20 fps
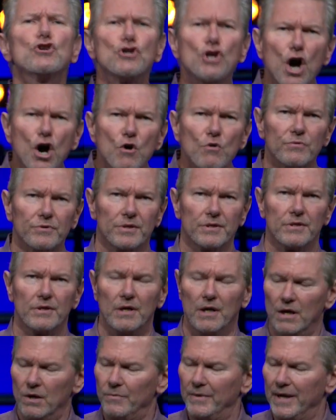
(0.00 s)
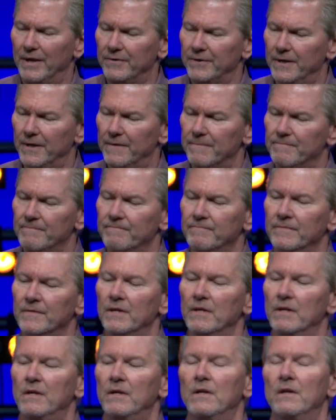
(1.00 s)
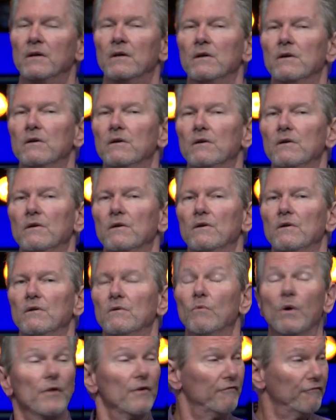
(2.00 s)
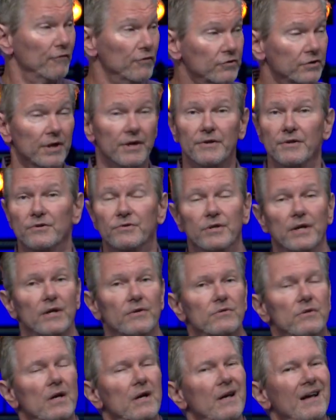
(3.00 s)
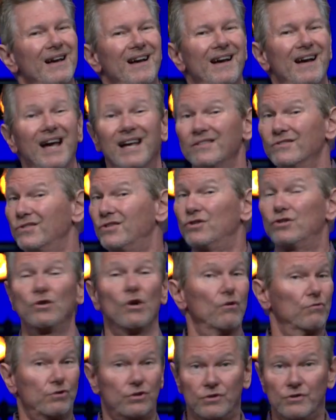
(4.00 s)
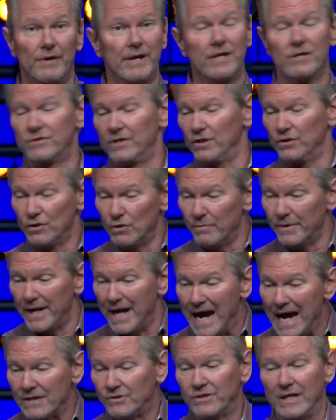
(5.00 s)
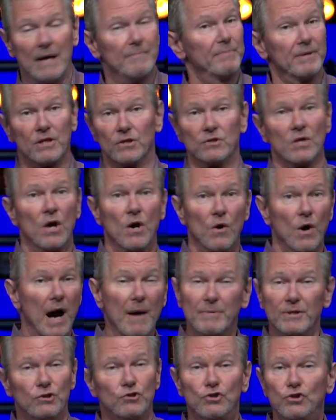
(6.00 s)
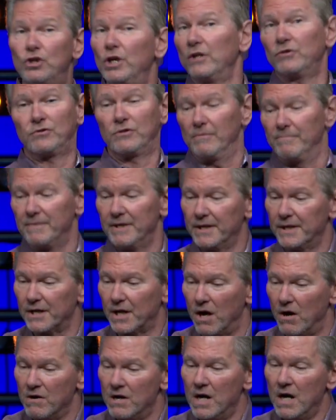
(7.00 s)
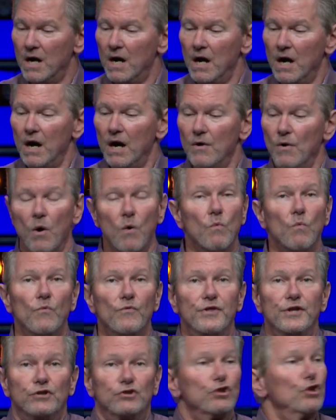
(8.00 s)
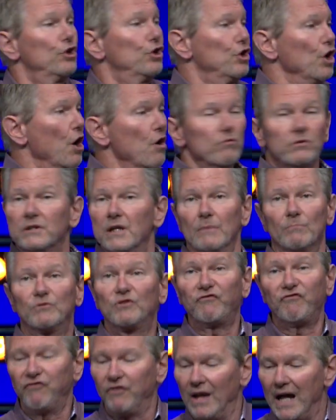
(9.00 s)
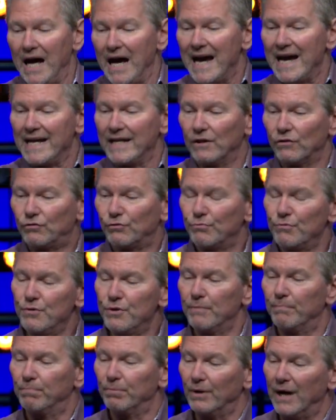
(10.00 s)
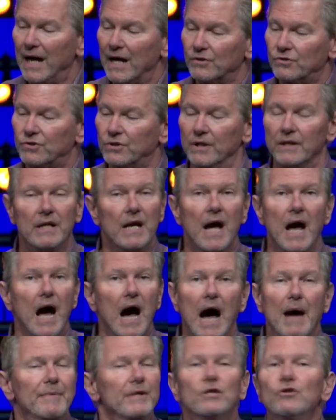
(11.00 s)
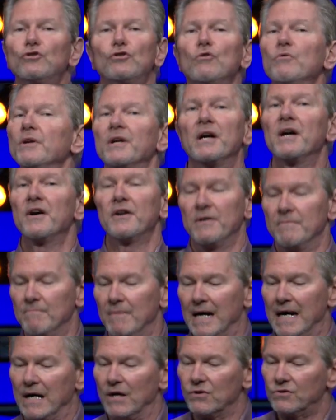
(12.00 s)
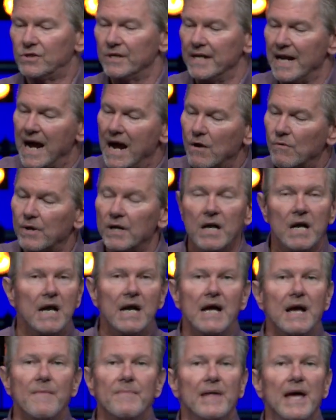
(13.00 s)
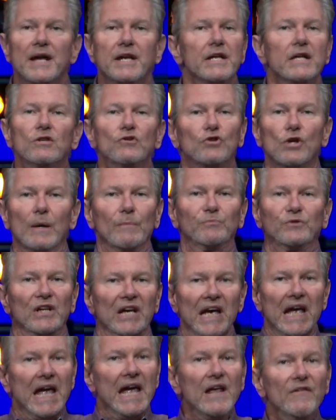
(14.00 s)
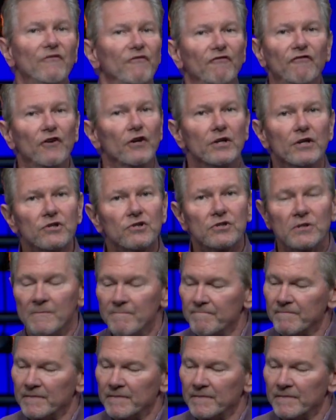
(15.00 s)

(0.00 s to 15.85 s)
goat around here? Well, the first hunter says, that's so strange that you would ask that because, I mean, just a minute ago, this goat comes flying through the brush. And I mean, he's doing 100 miles an hour and he jumps head first